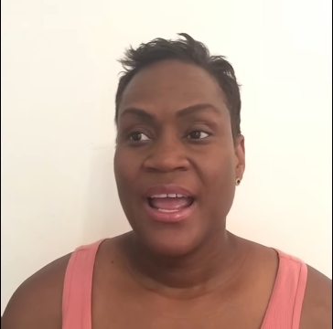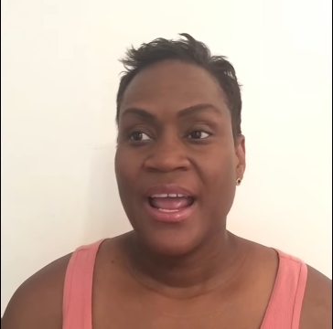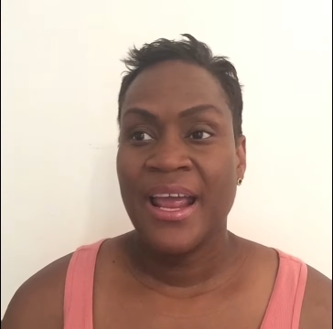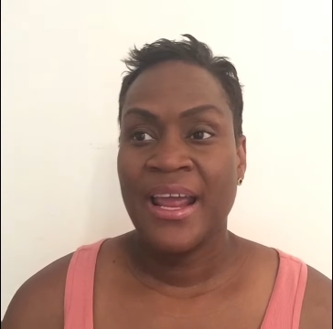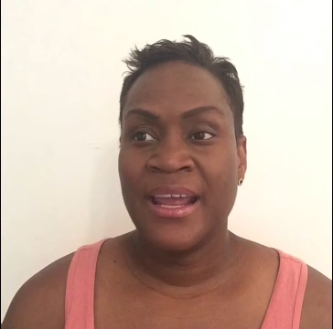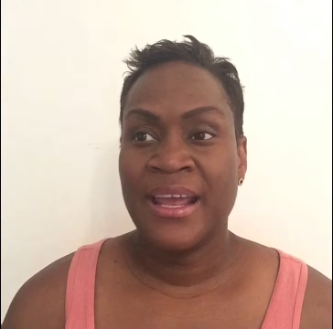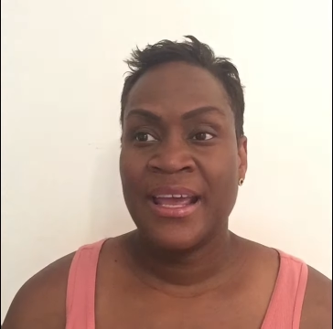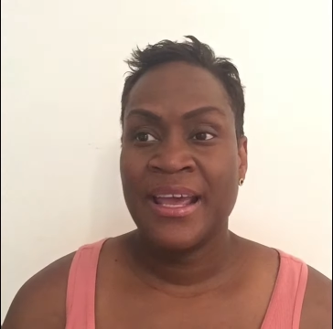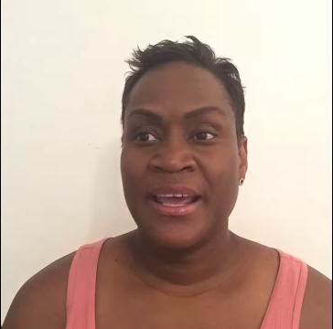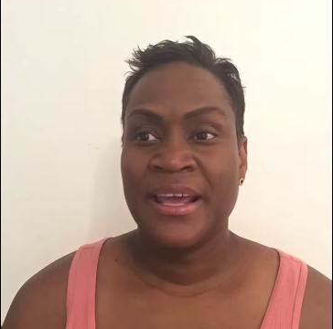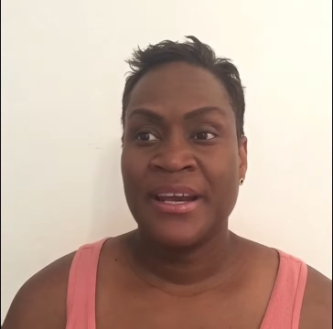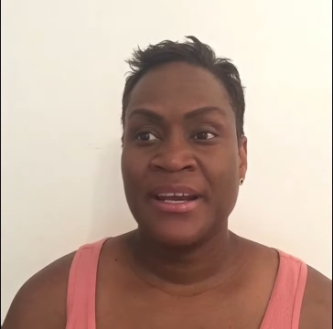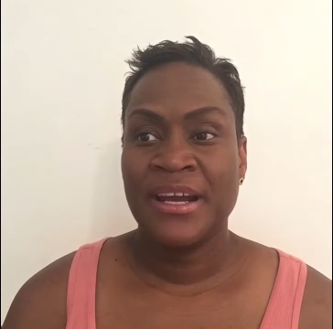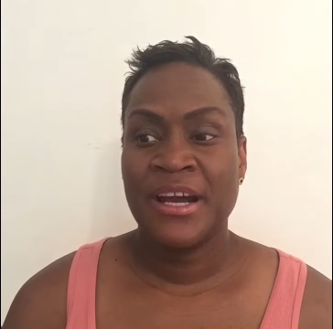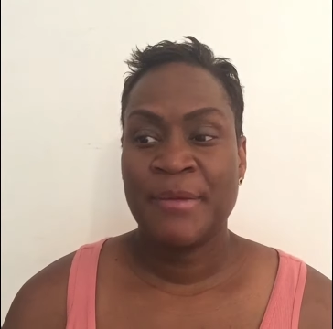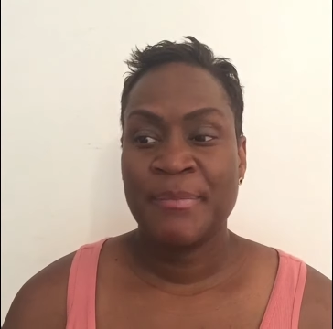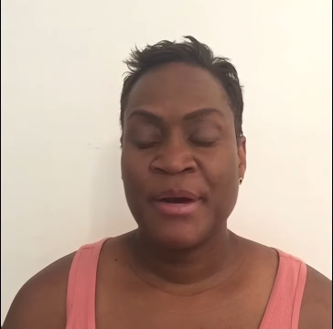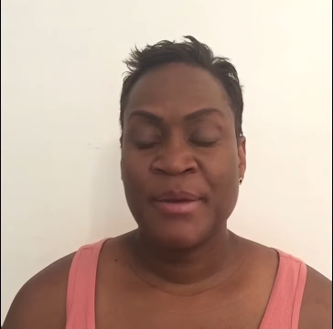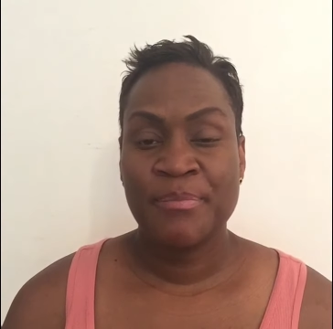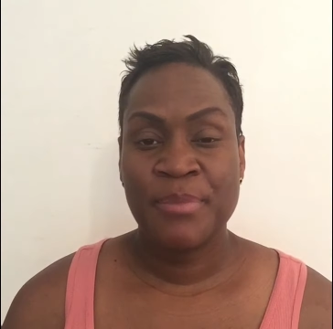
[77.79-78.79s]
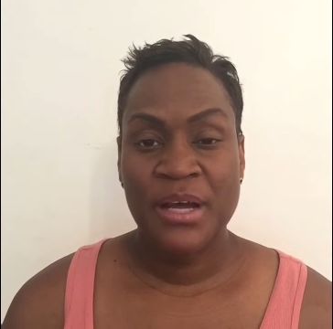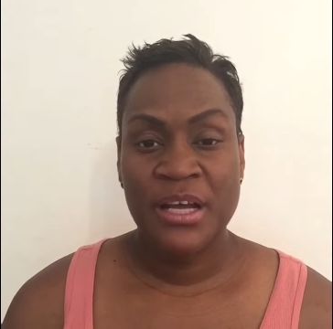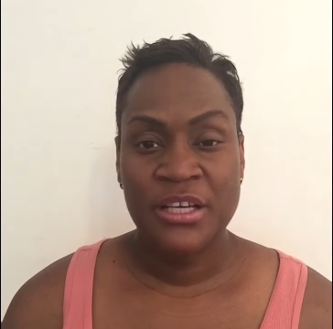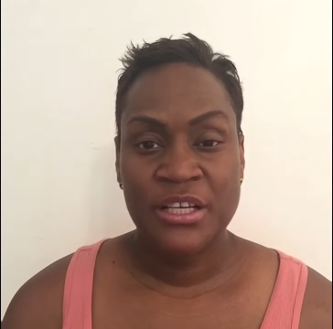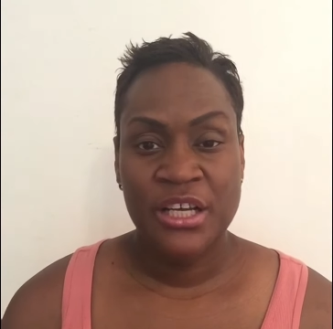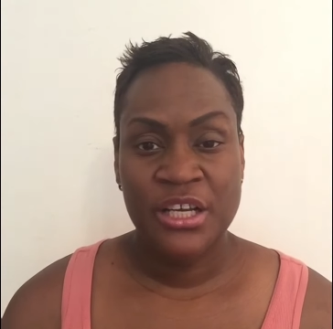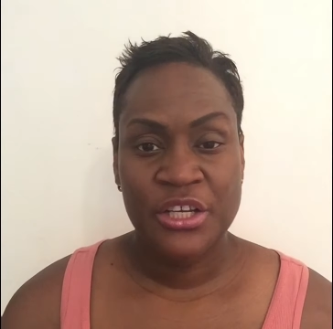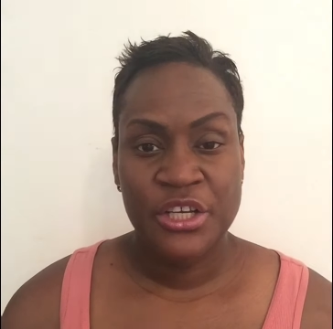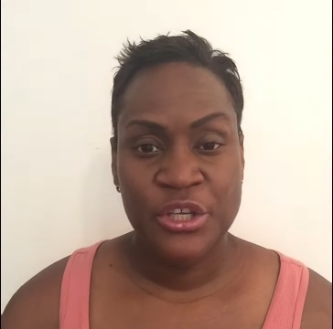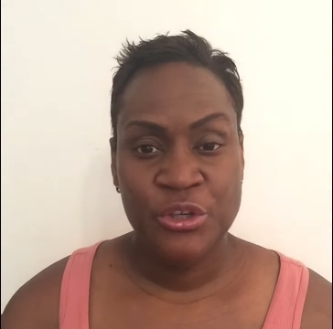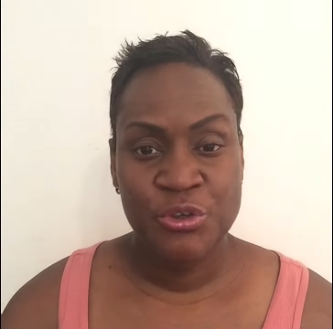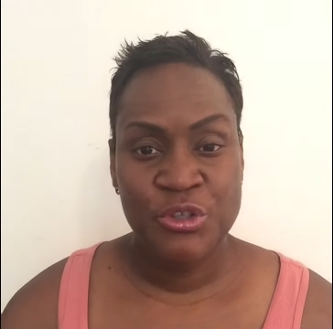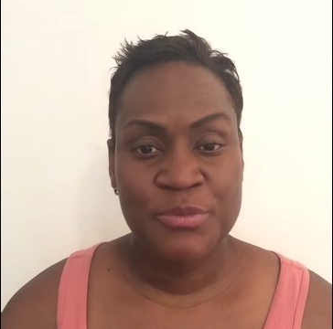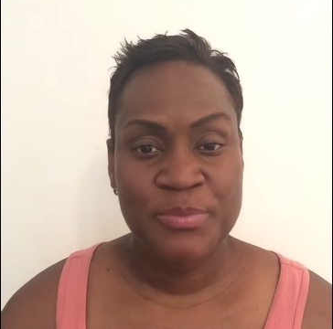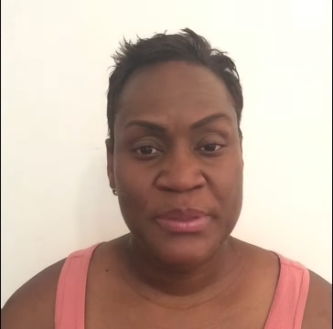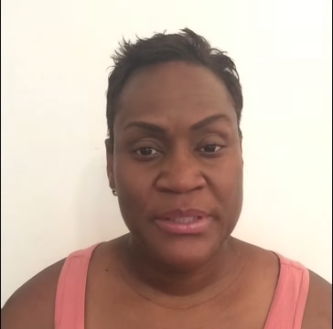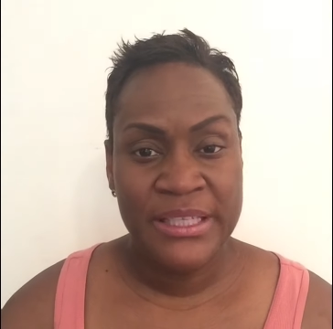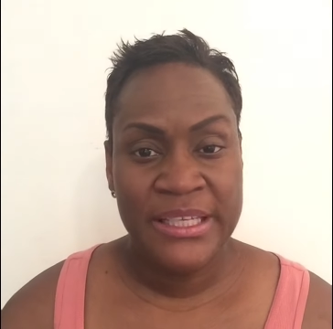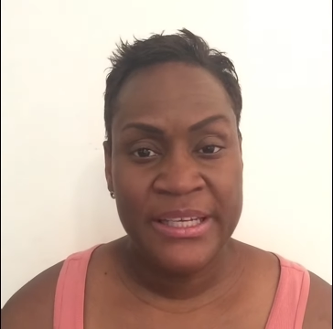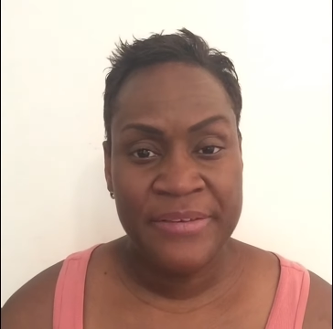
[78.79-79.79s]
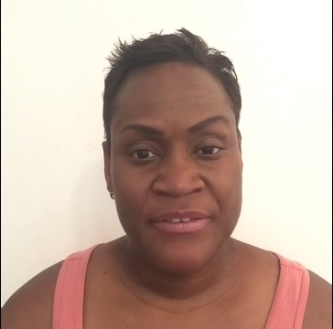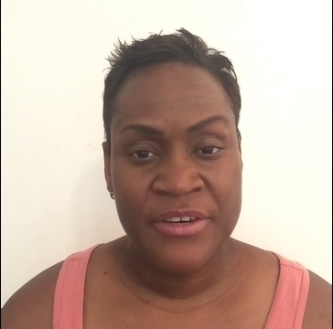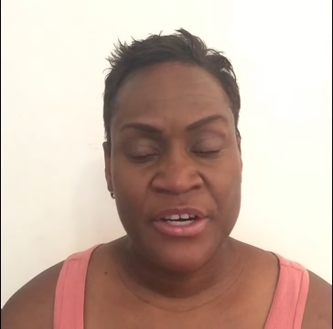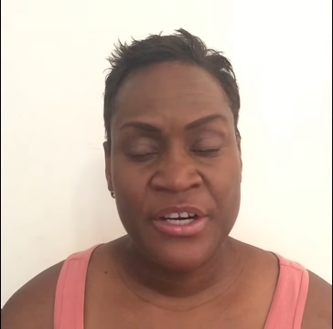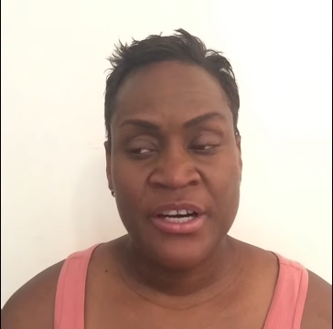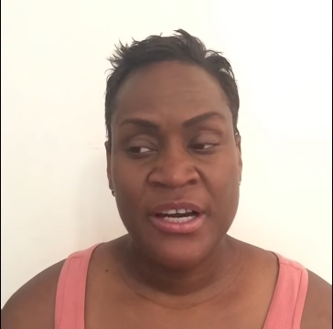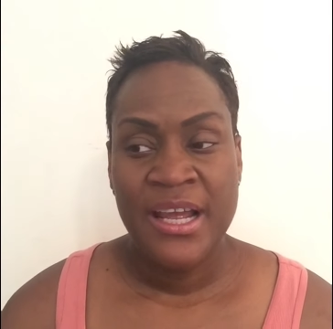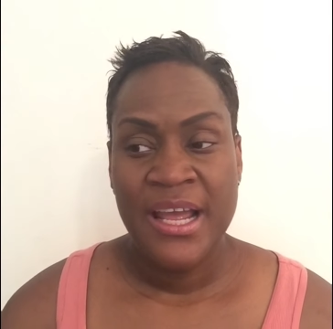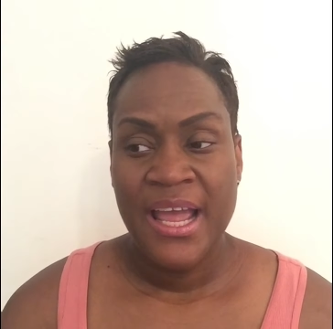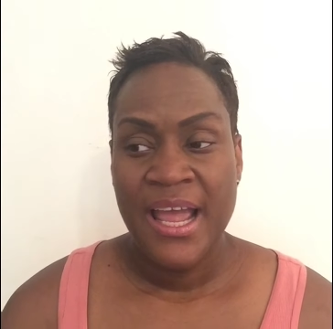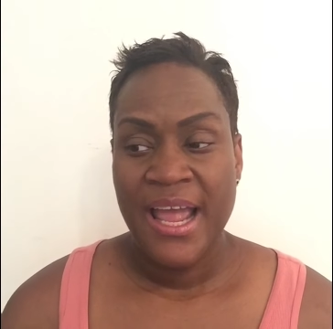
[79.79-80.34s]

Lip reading: and I'm a huge believer.